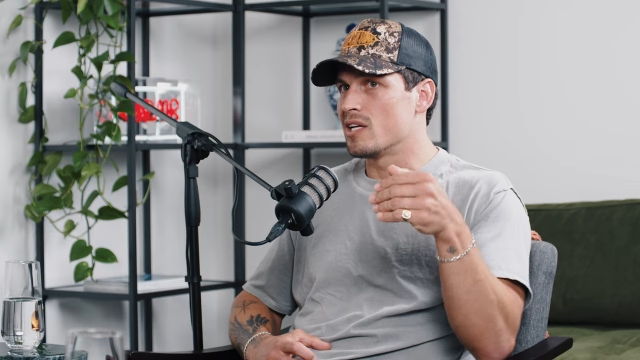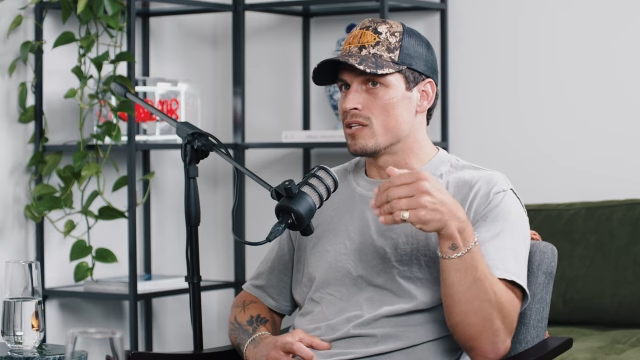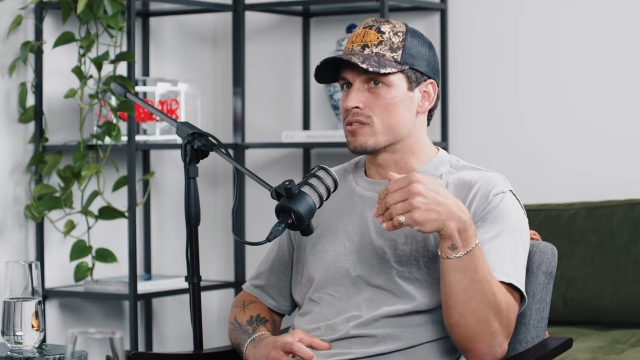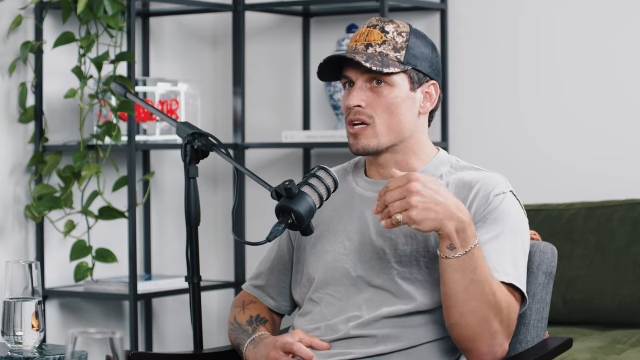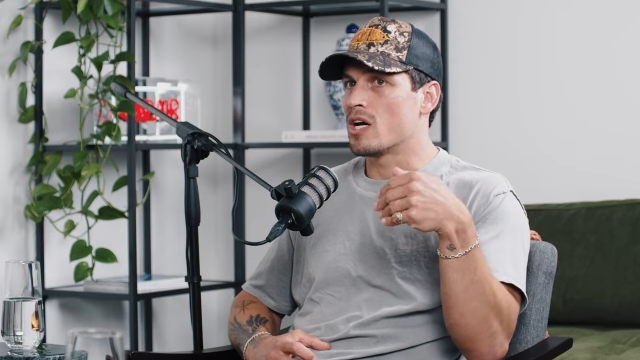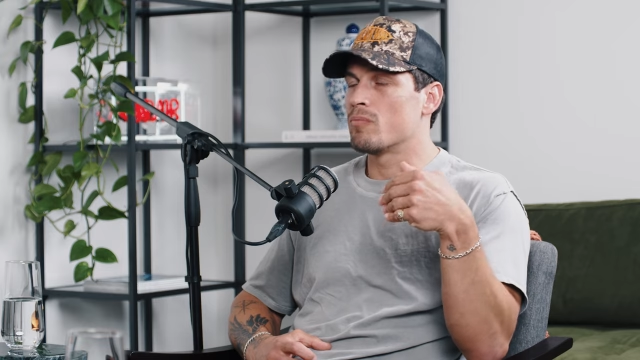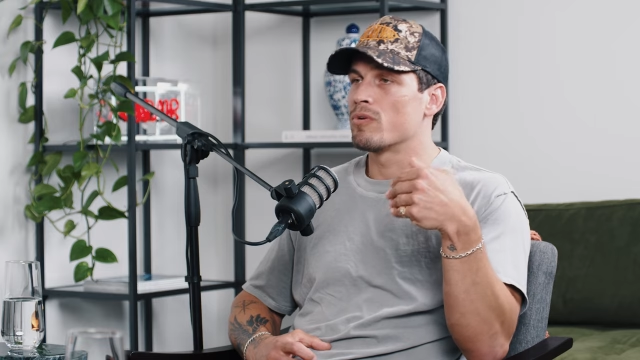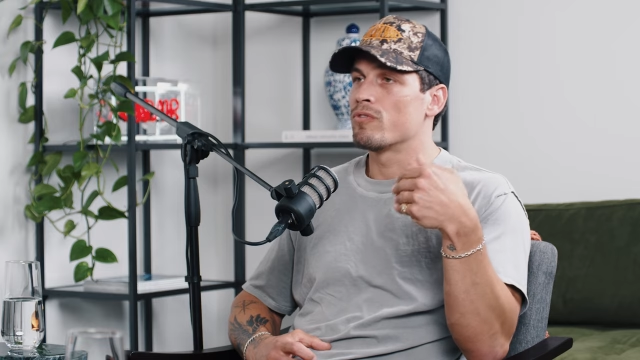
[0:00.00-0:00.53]

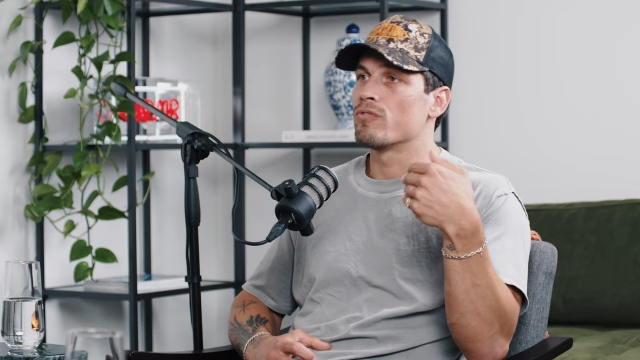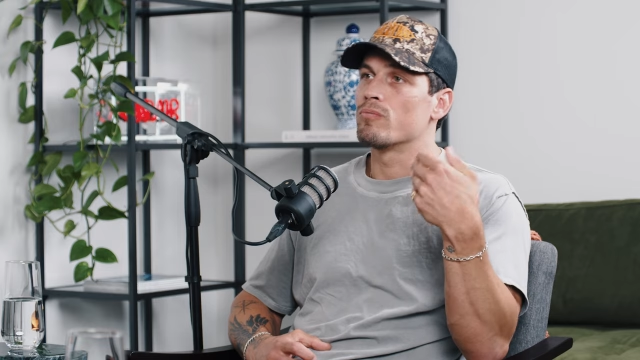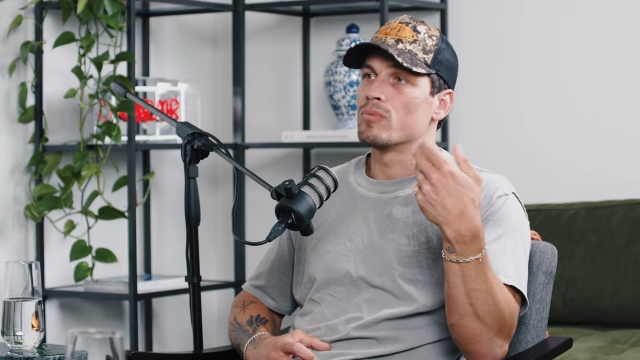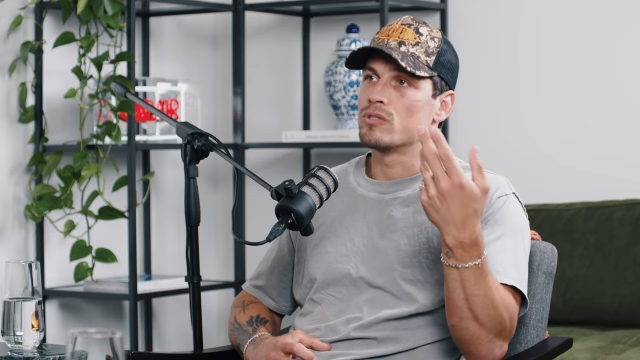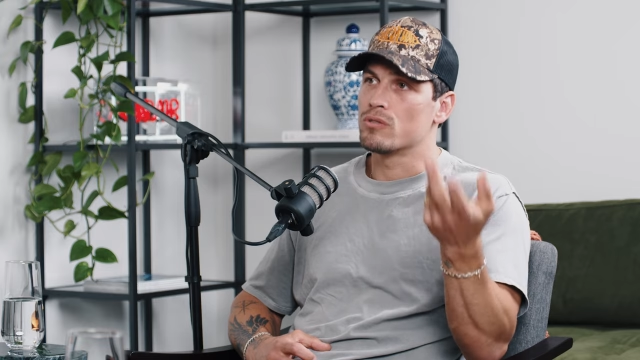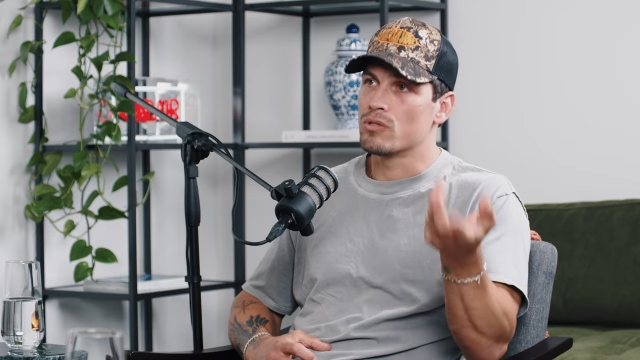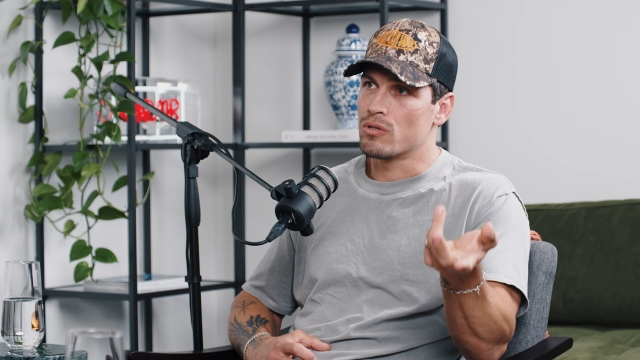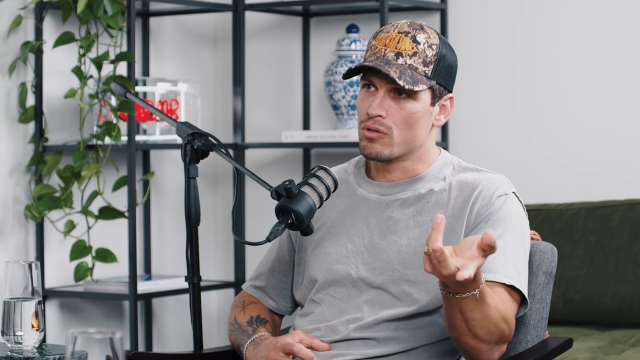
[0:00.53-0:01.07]
it's coming from
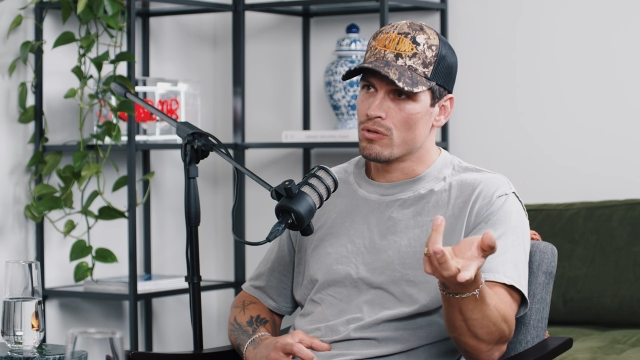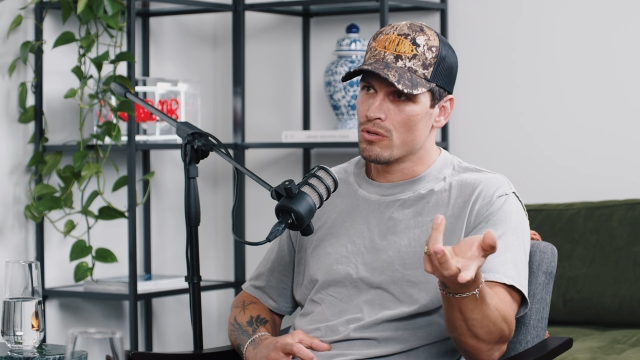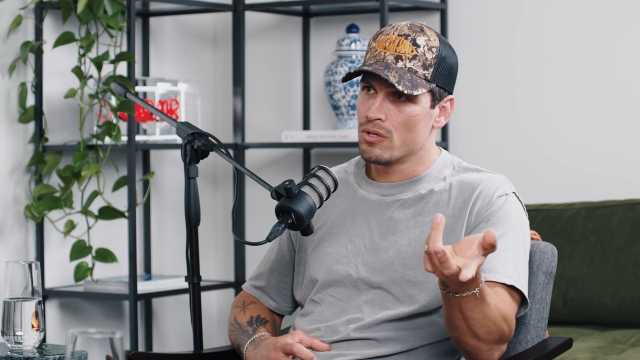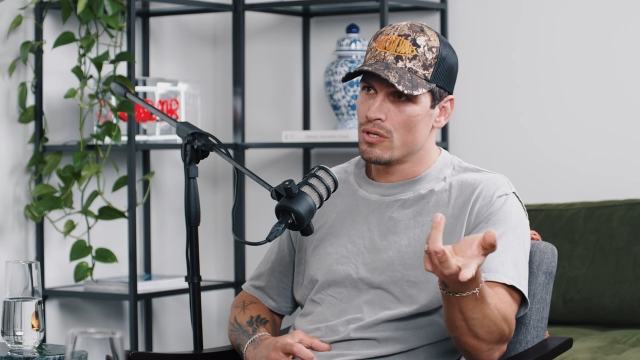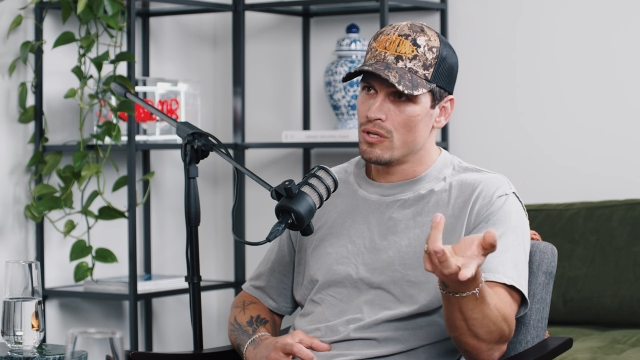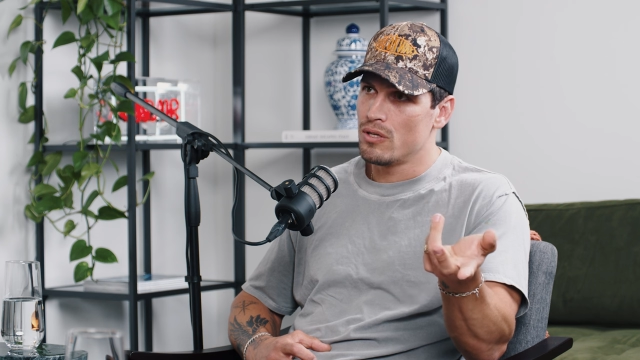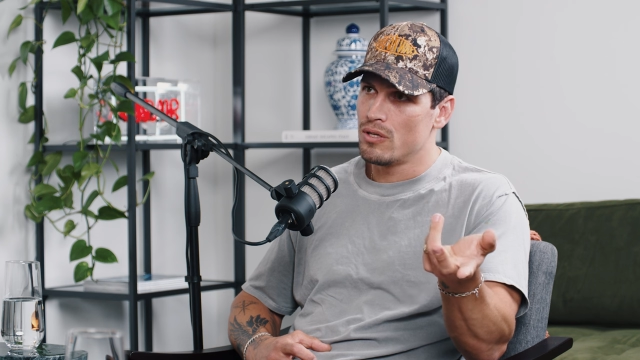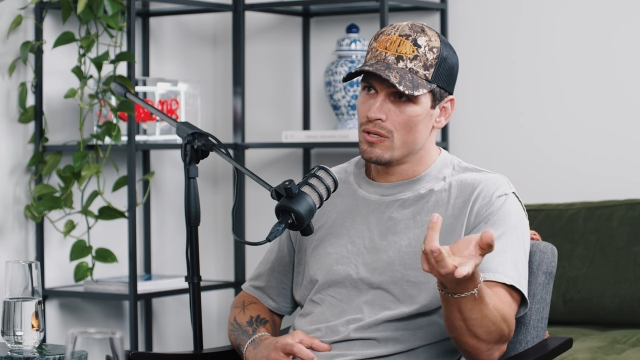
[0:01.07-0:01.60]

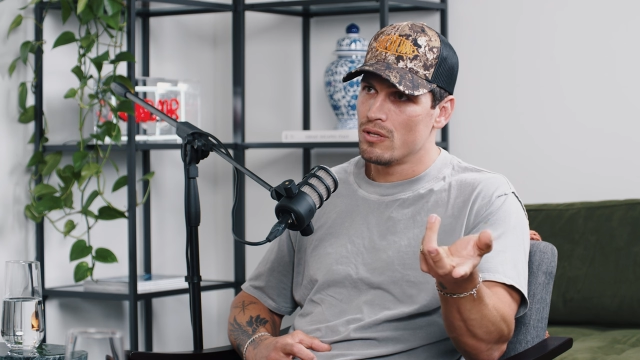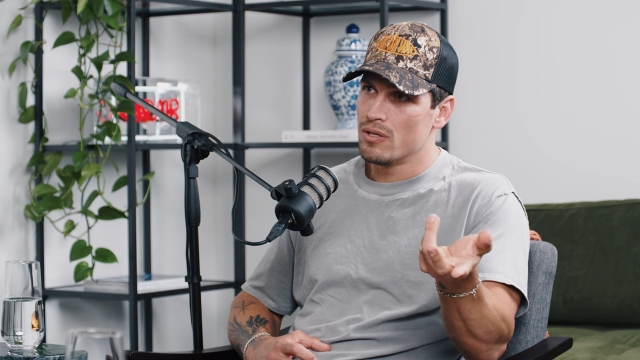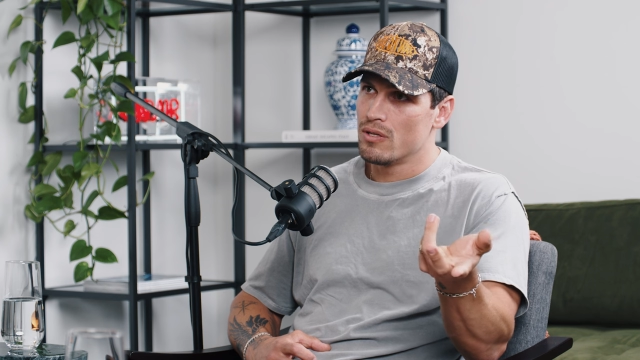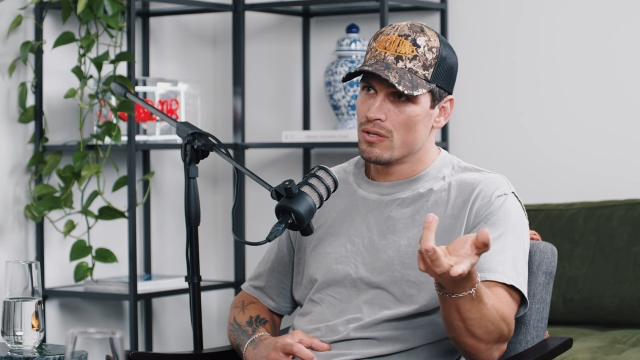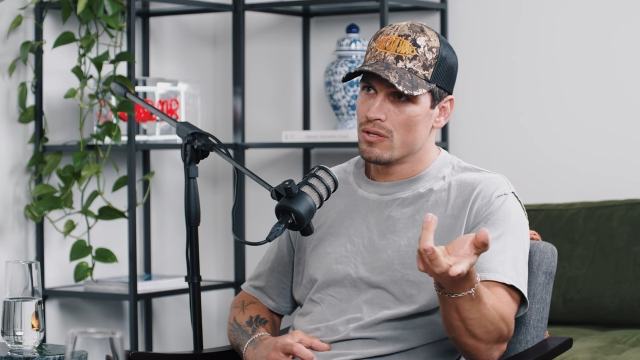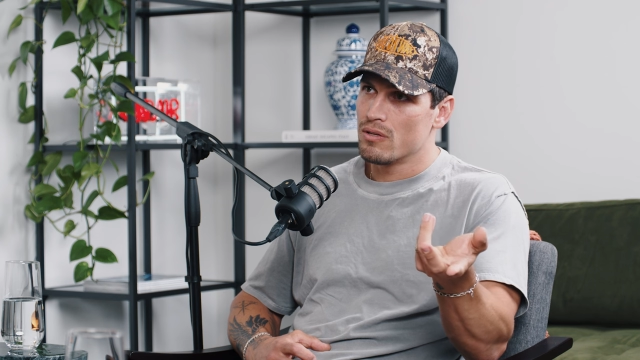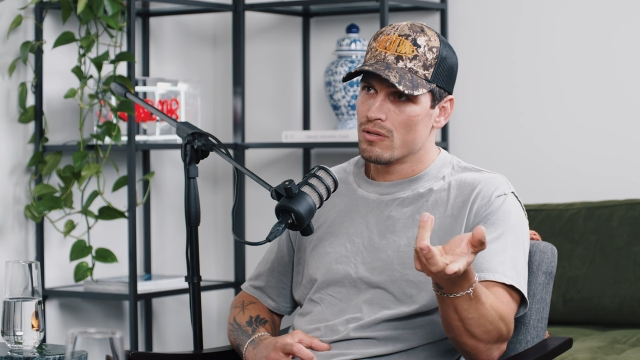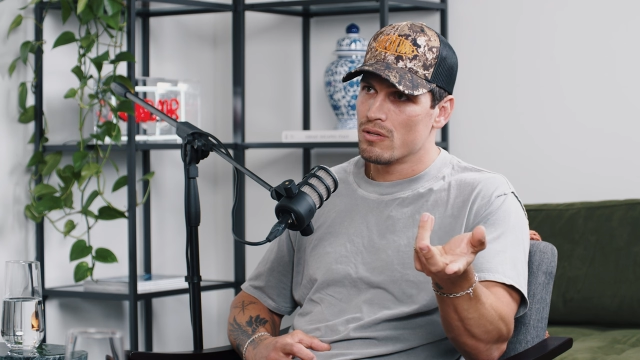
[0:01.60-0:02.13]
insecurity.
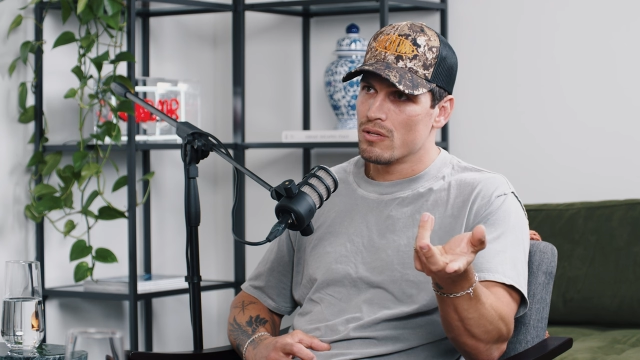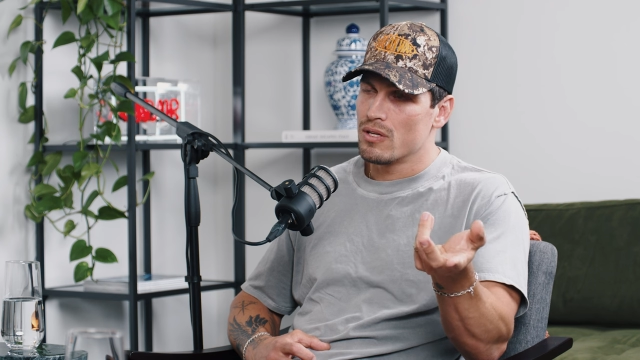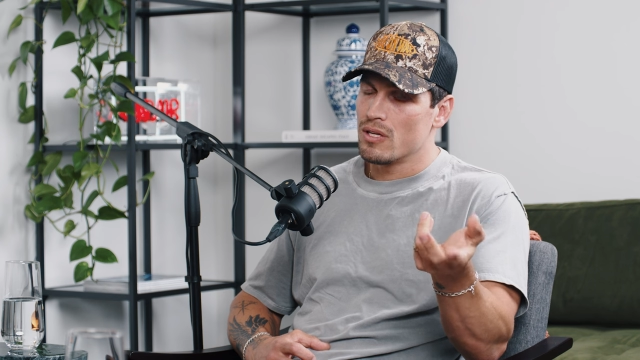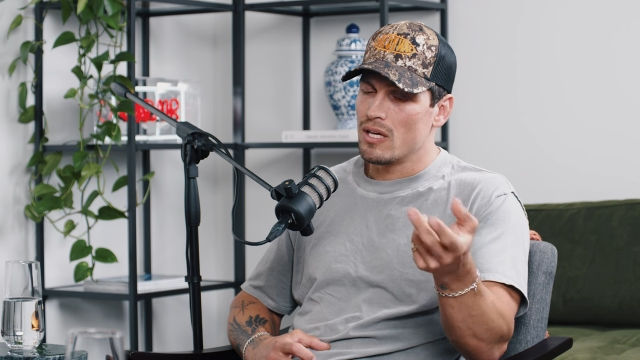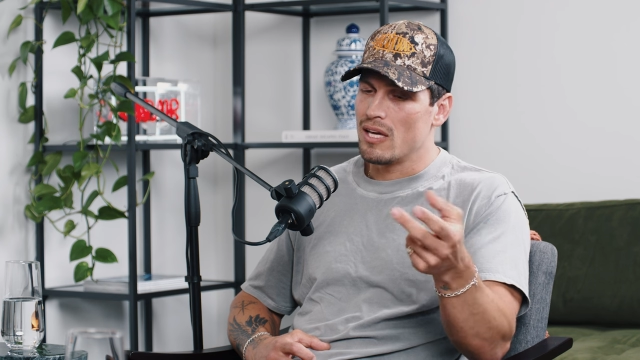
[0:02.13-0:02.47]
Mm-hmm.